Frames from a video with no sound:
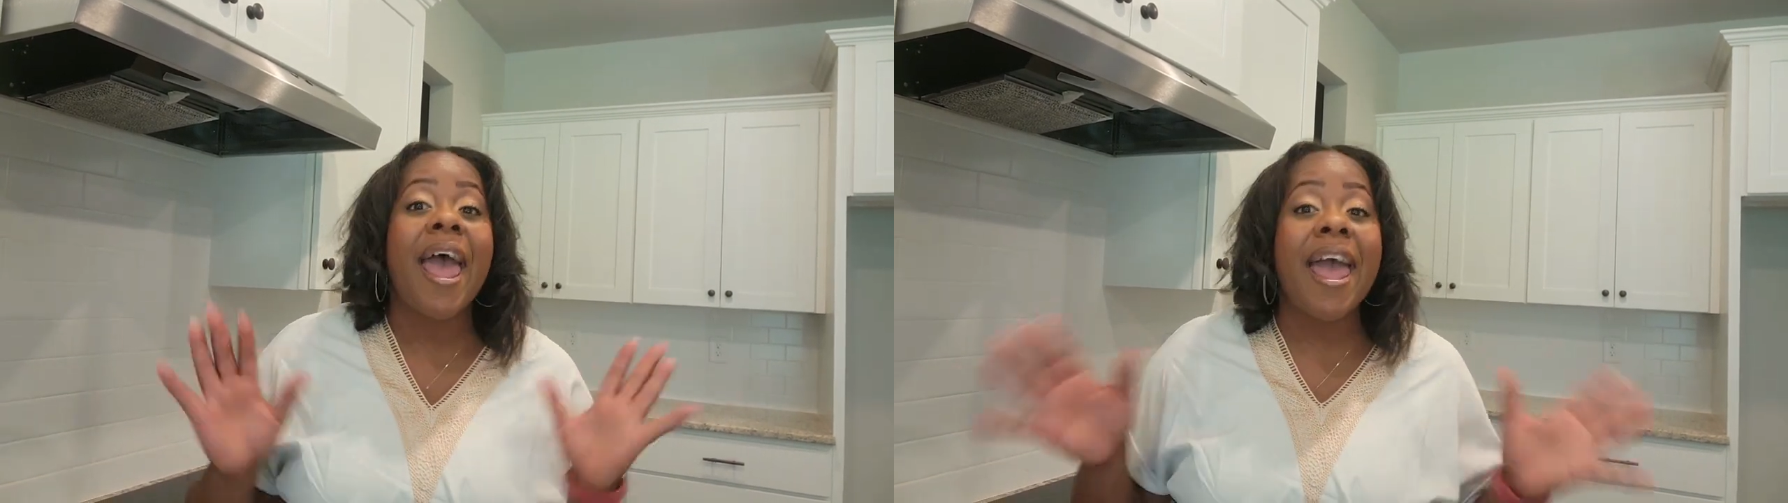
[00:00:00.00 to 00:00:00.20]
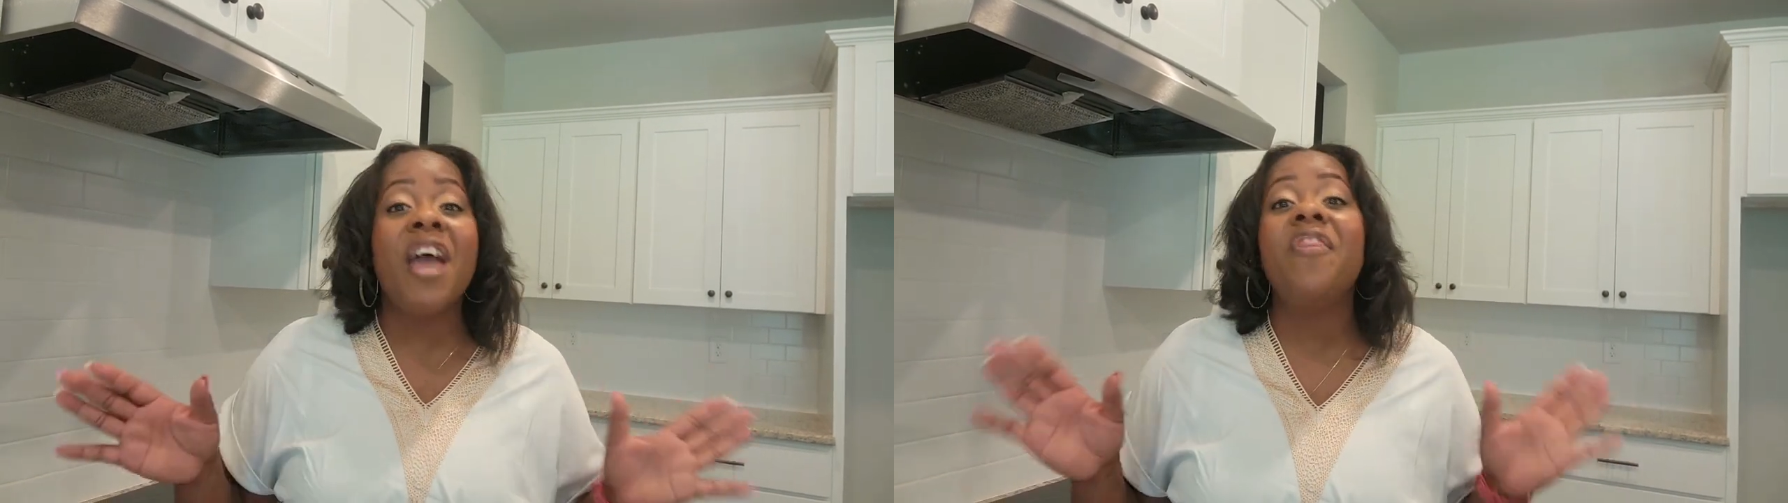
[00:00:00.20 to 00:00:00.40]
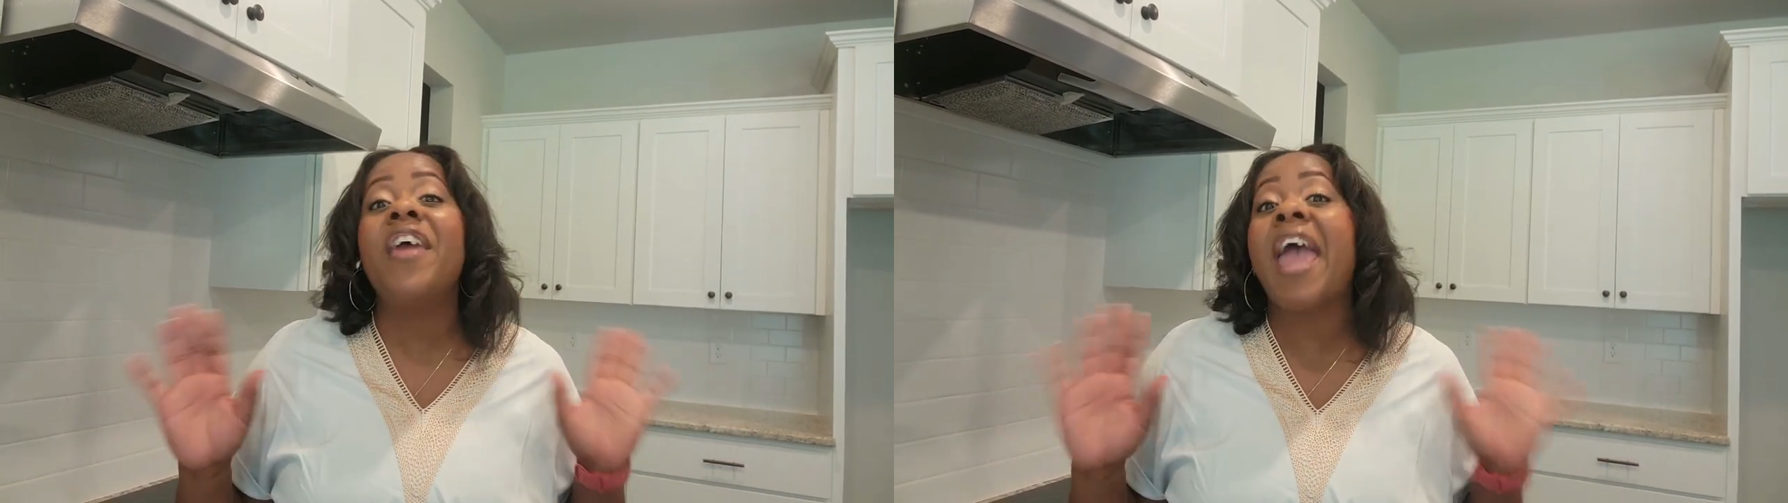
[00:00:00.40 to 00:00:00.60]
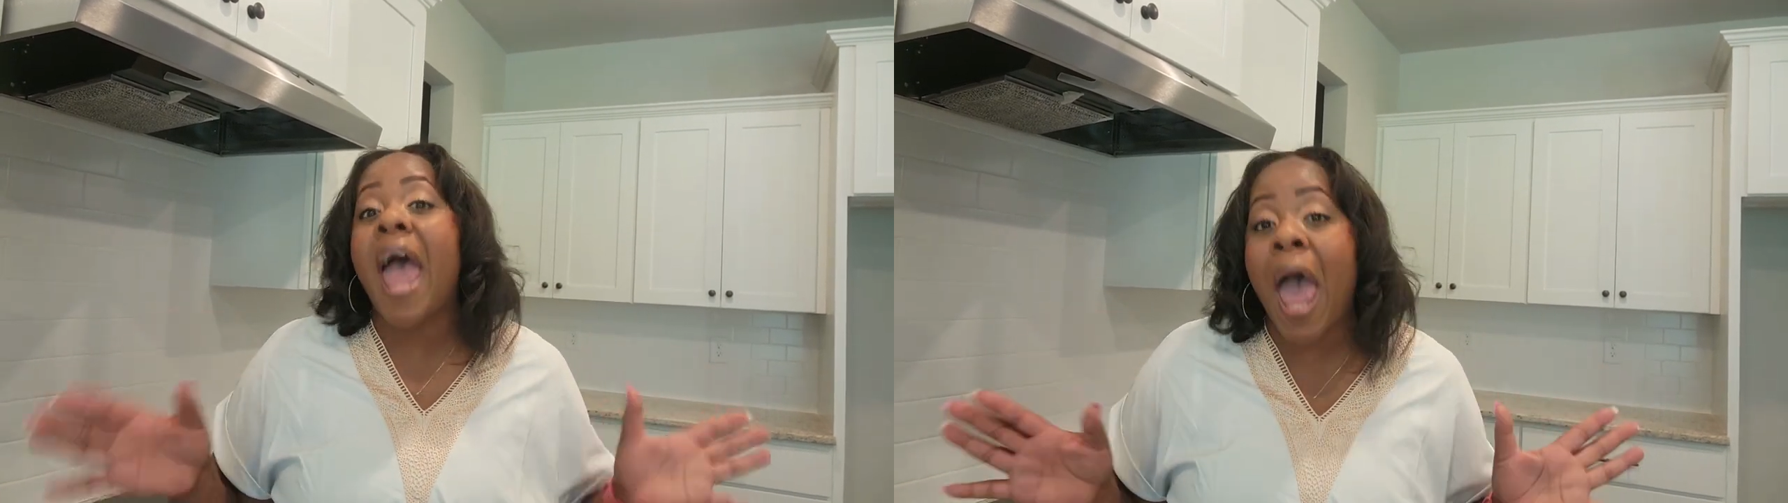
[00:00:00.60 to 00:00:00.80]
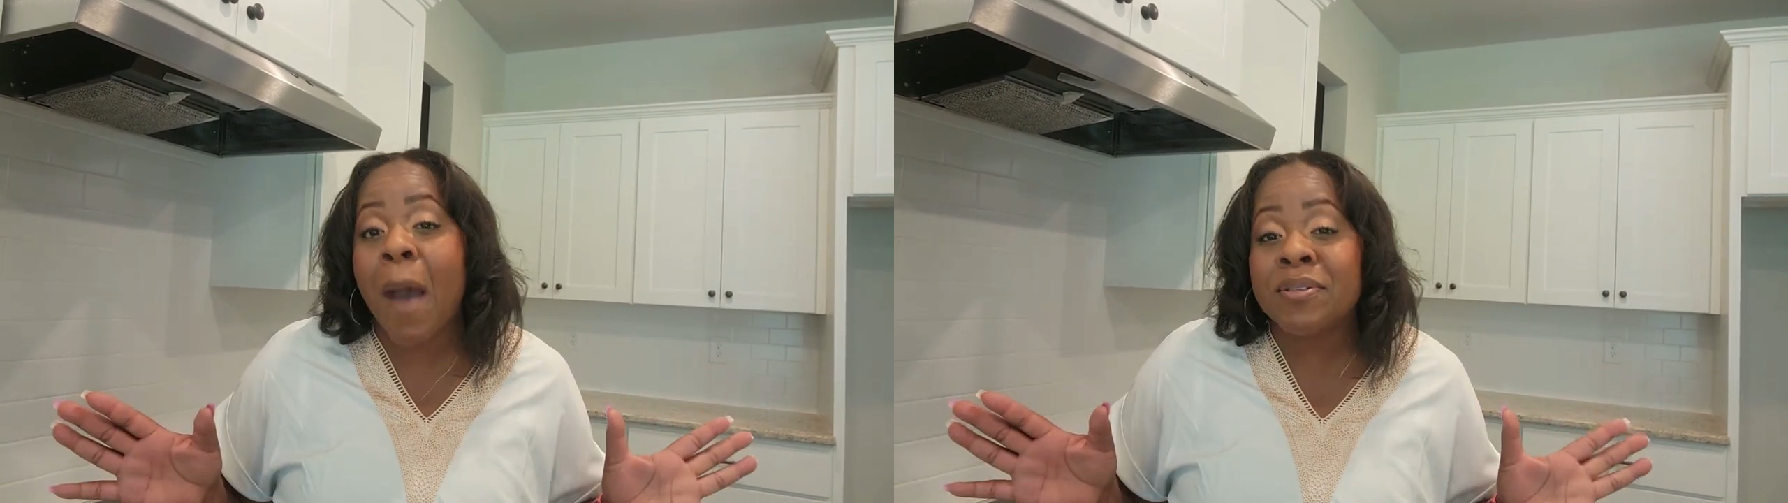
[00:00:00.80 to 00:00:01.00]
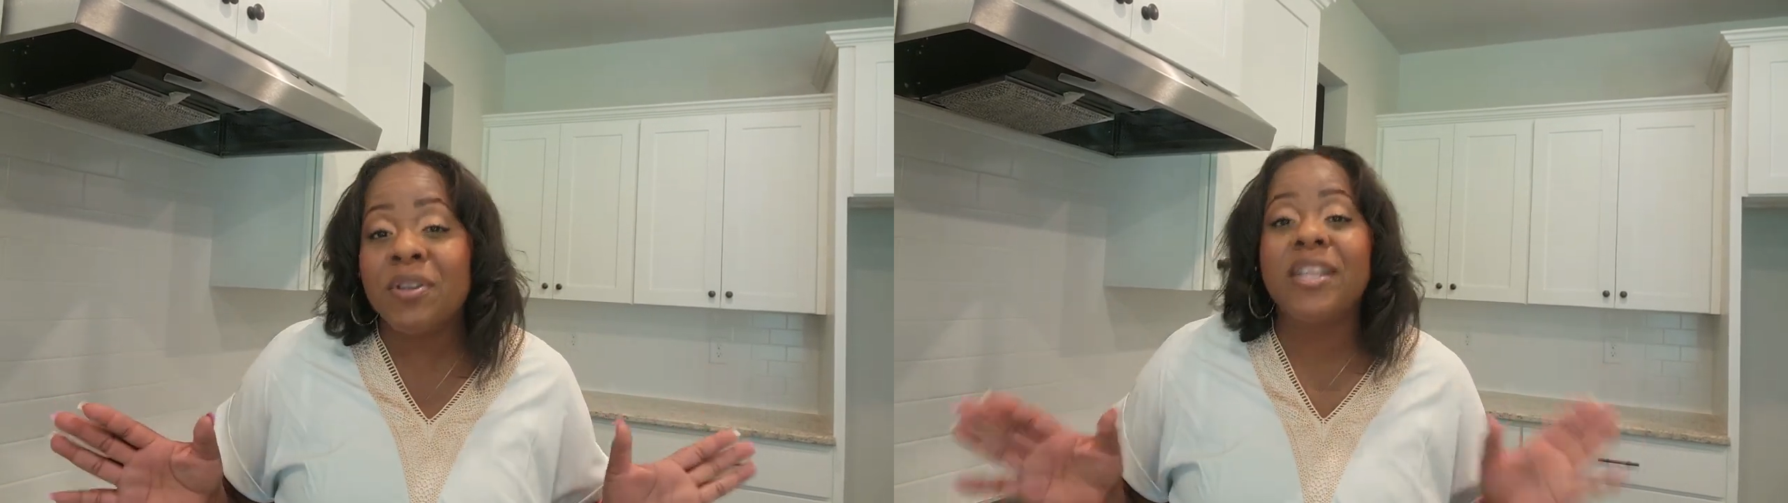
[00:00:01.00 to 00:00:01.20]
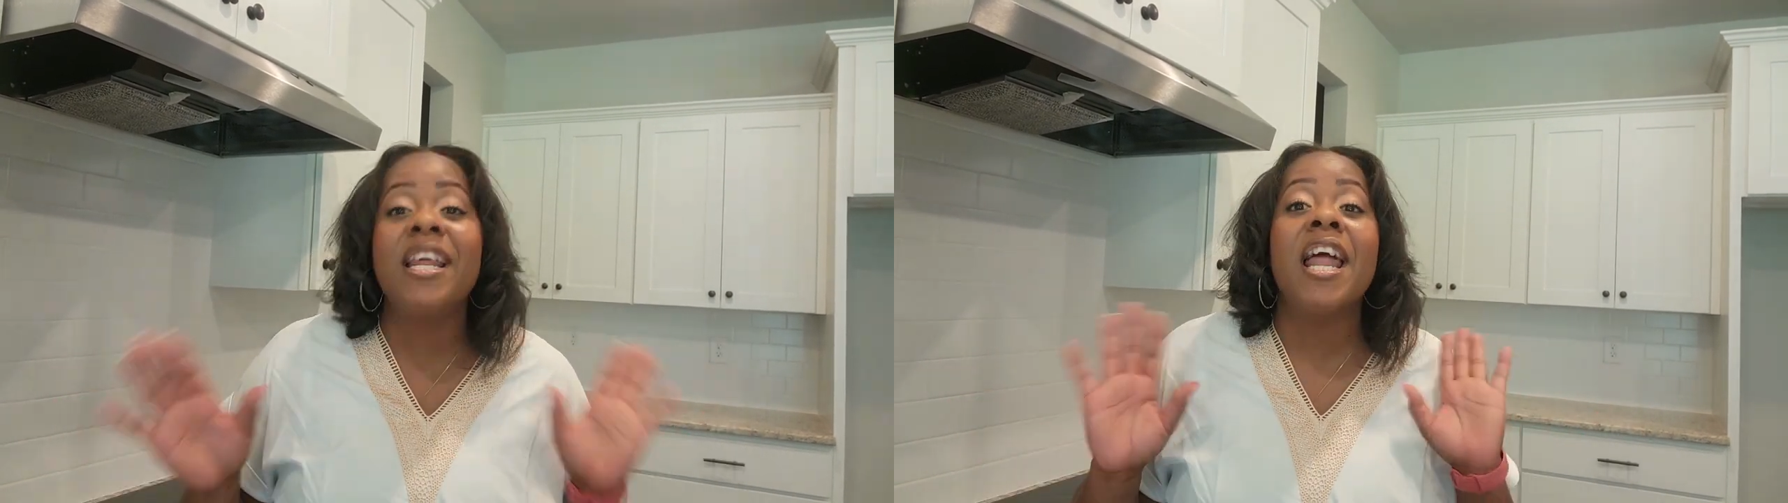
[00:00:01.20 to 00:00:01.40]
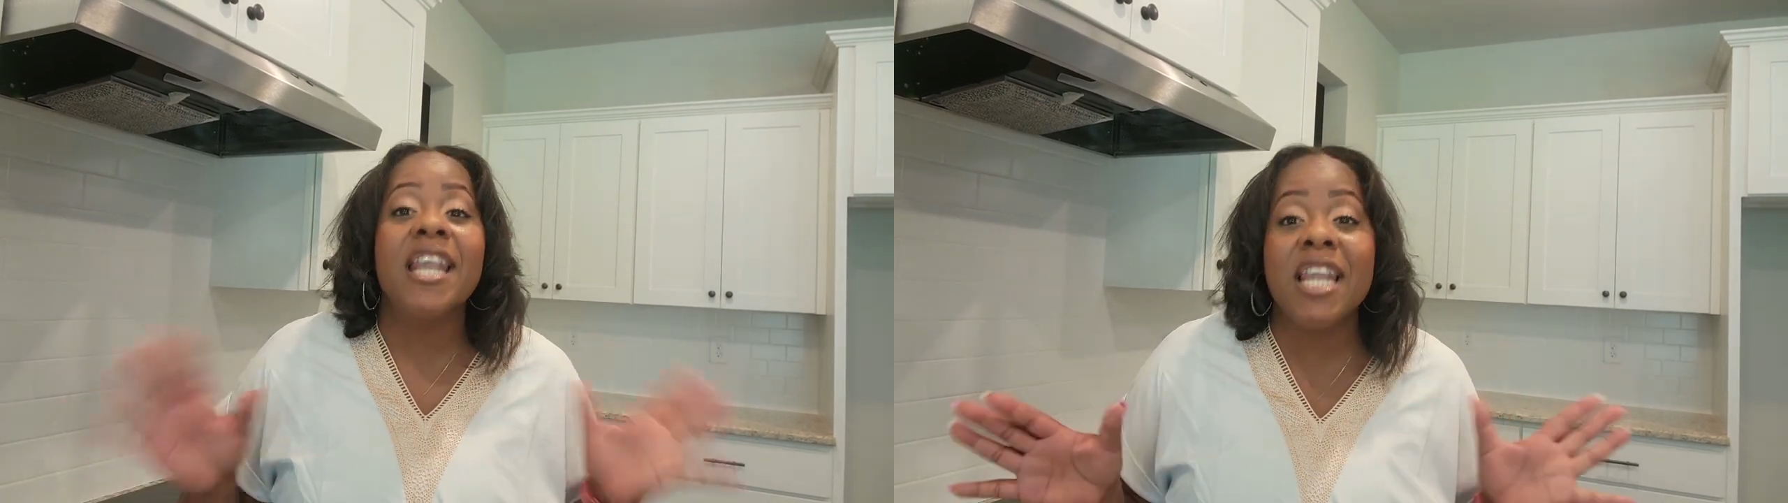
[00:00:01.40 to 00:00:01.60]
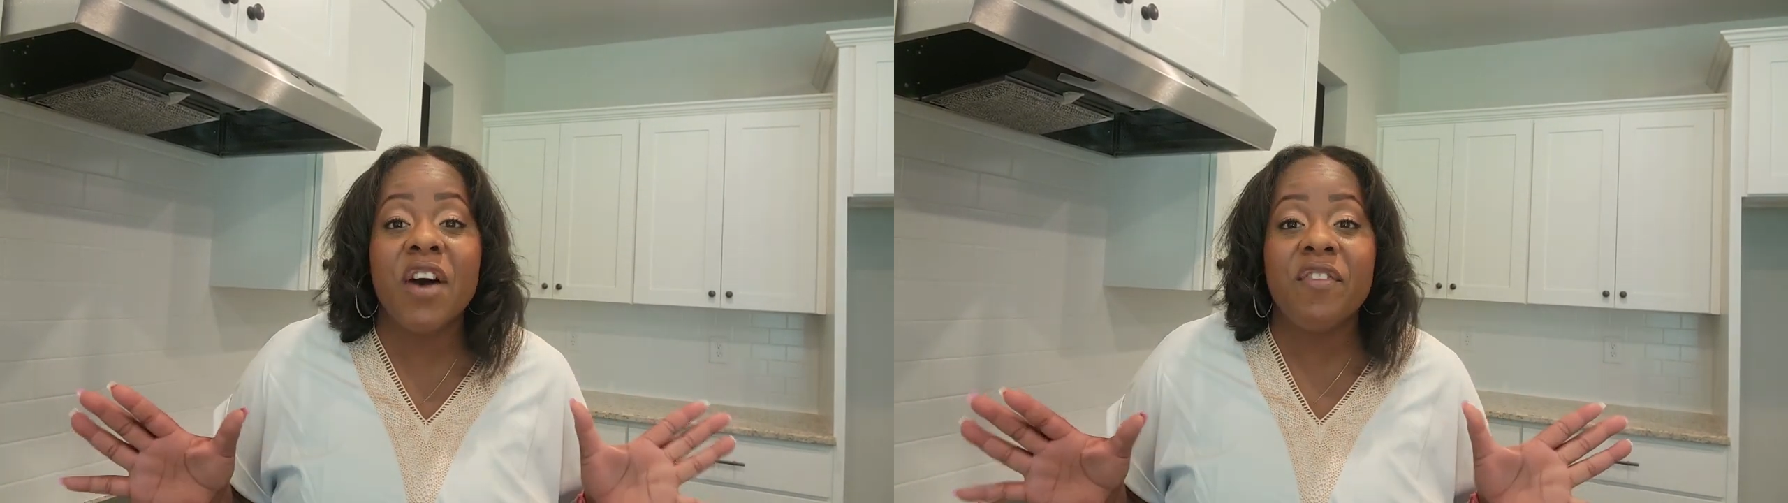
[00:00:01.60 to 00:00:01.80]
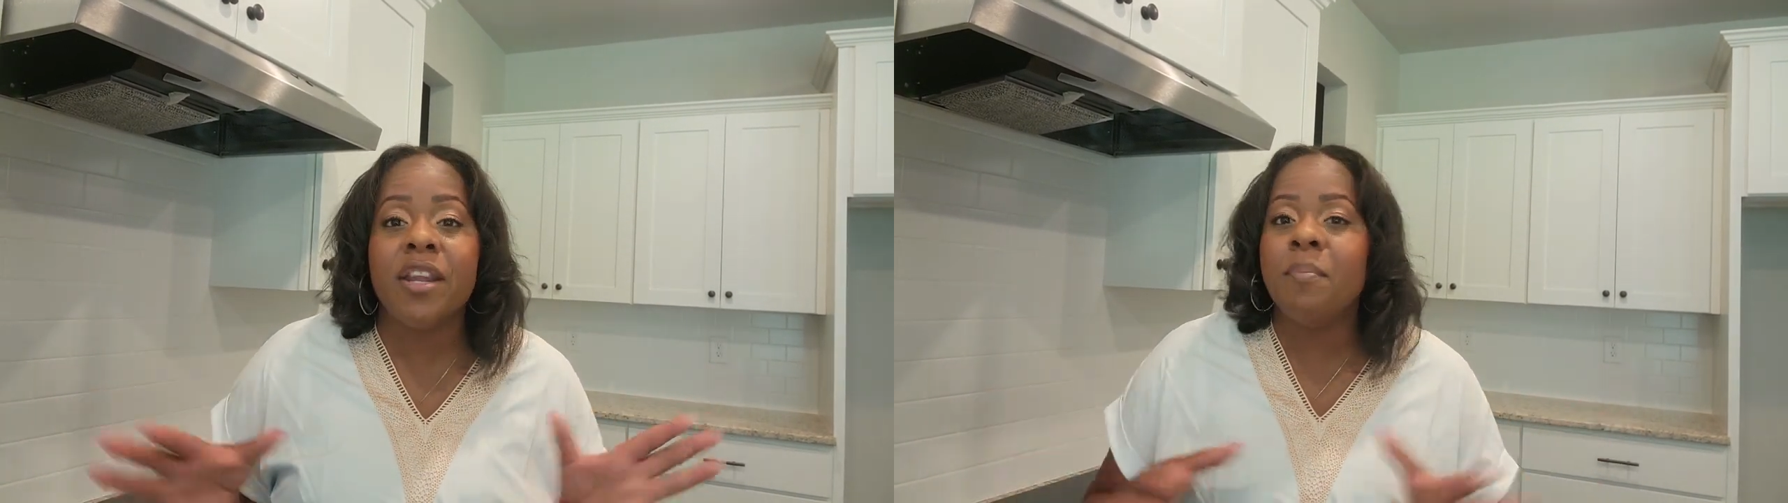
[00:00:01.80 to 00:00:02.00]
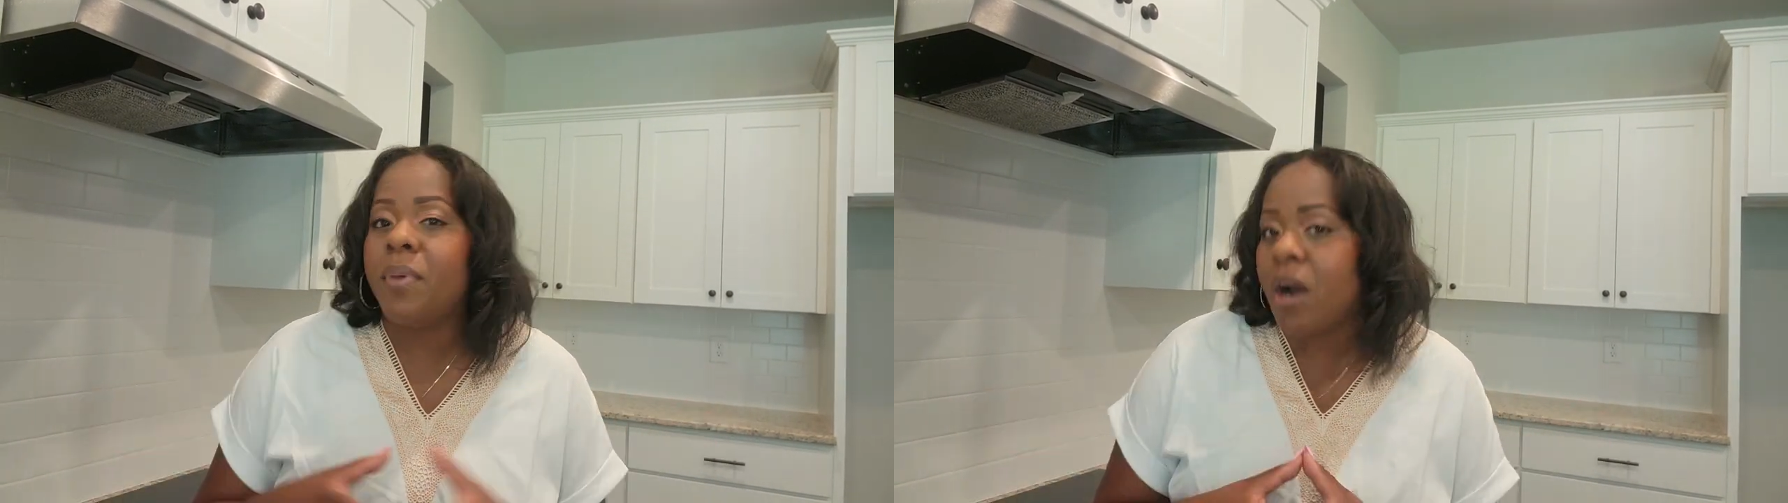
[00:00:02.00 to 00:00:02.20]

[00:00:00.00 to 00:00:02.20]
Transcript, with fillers: and they absolutely love it.